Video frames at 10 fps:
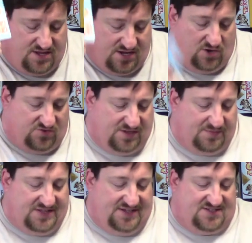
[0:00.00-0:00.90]
you know, some
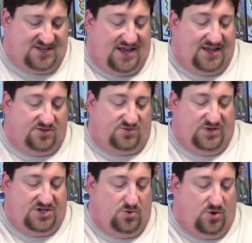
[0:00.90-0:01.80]
of these tiles
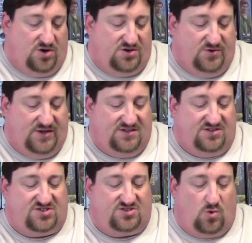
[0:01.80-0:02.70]
when you are doing the
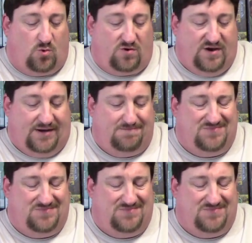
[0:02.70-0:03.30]
scoring.